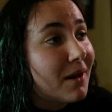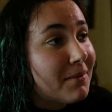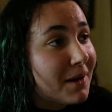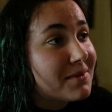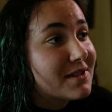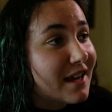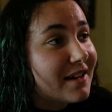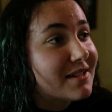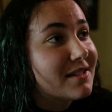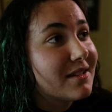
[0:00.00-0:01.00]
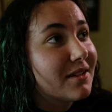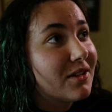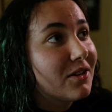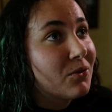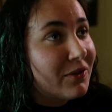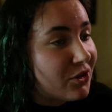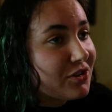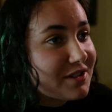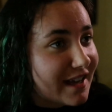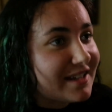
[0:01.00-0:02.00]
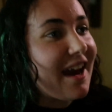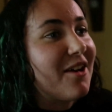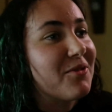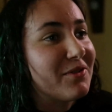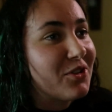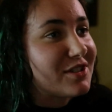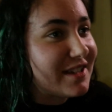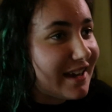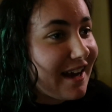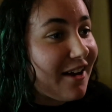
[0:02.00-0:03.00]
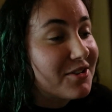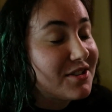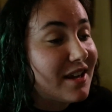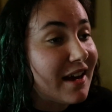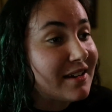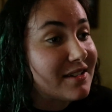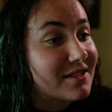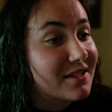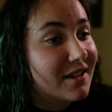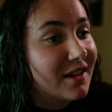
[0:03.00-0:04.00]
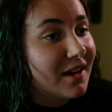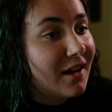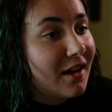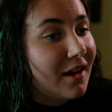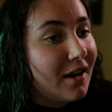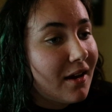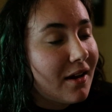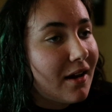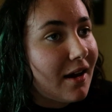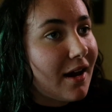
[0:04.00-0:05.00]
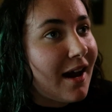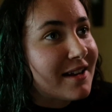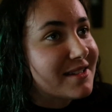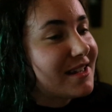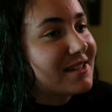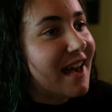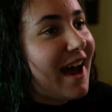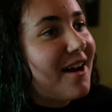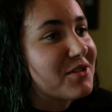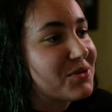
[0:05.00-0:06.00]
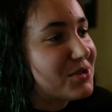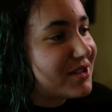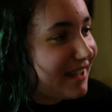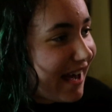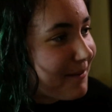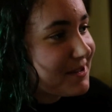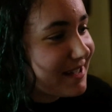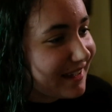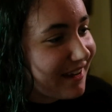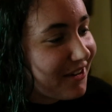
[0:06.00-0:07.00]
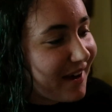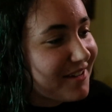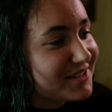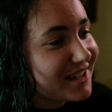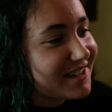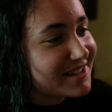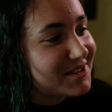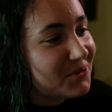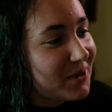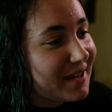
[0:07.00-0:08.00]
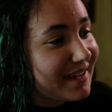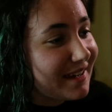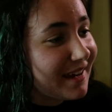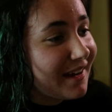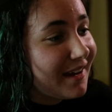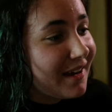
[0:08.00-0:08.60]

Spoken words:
My mum said, we've got to get out, and as this house was collapsing around us, we